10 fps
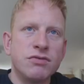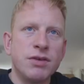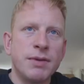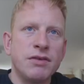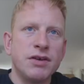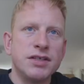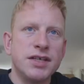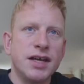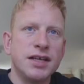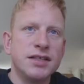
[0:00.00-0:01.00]

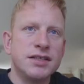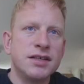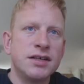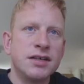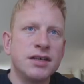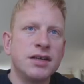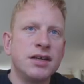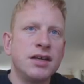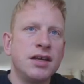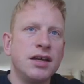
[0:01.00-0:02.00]
£3.98
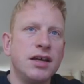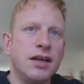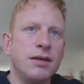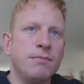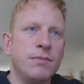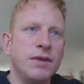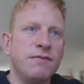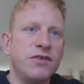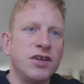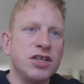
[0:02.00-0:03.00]

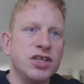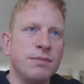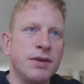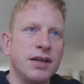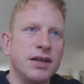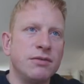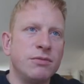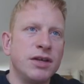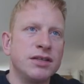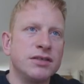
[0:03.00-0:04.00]
and free shipping, and it
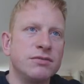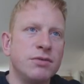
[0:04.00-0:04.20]
went